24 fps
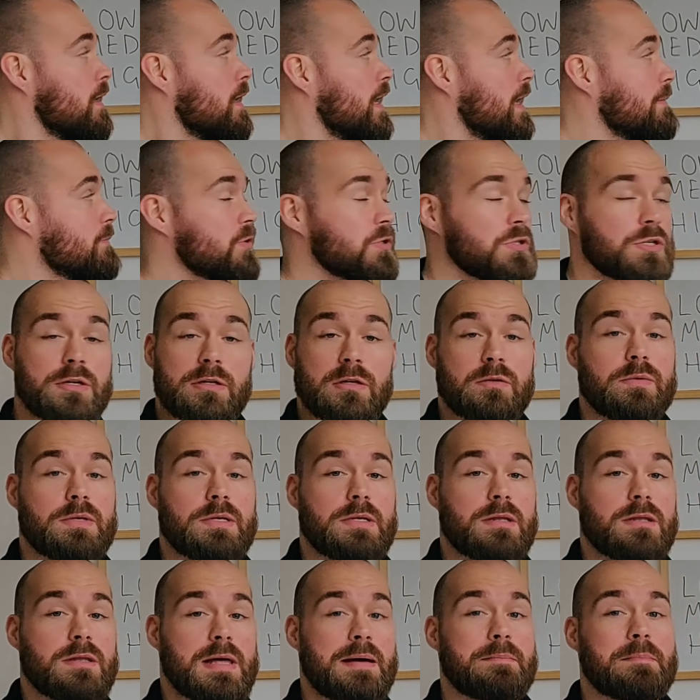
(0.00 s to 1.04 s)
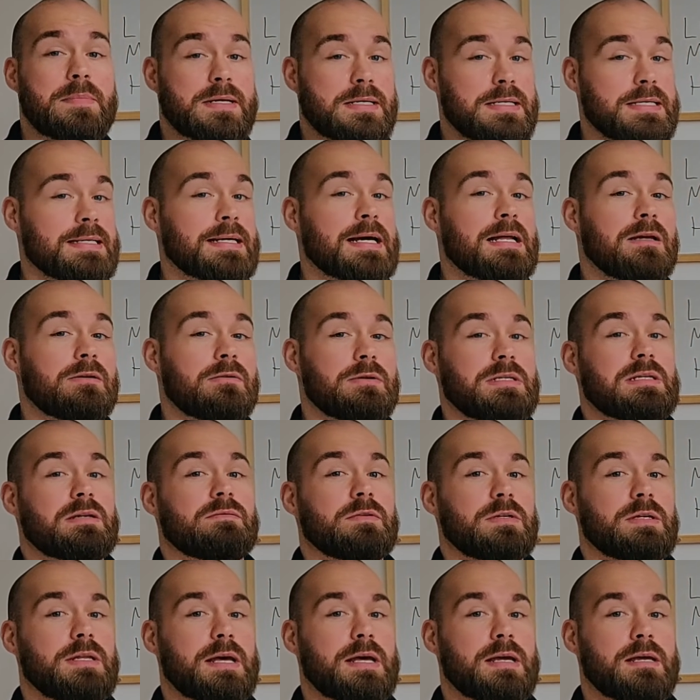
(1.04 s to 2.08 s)
I'm just going to eat that many calories
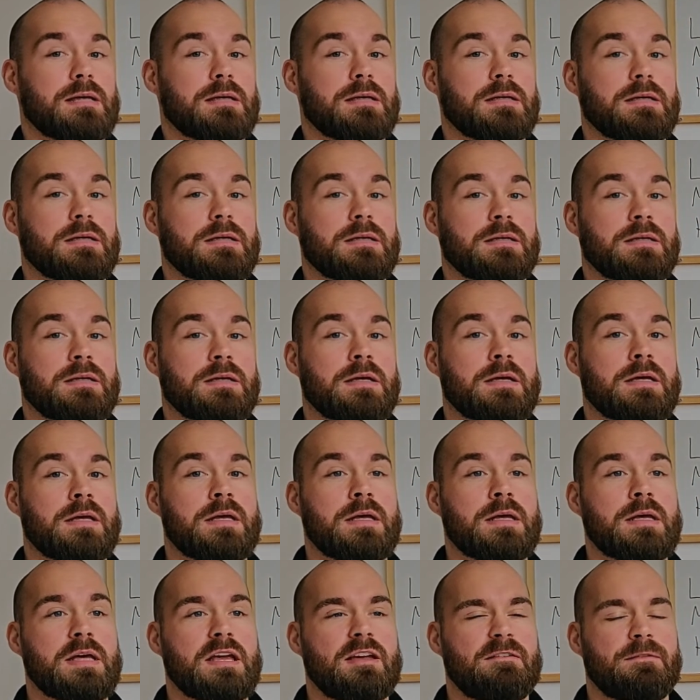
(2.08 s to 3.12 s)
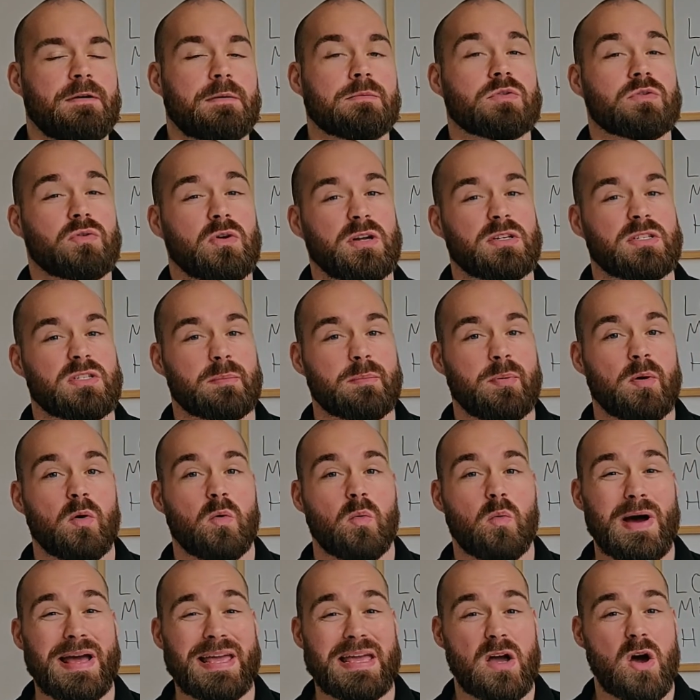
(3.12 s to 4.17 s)
every day. If I'm trying to
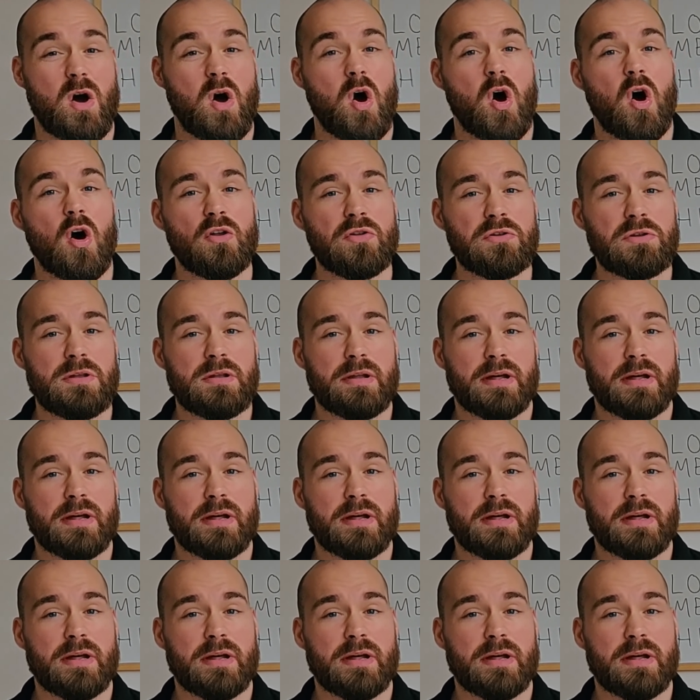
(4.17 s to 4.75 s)
put weight on,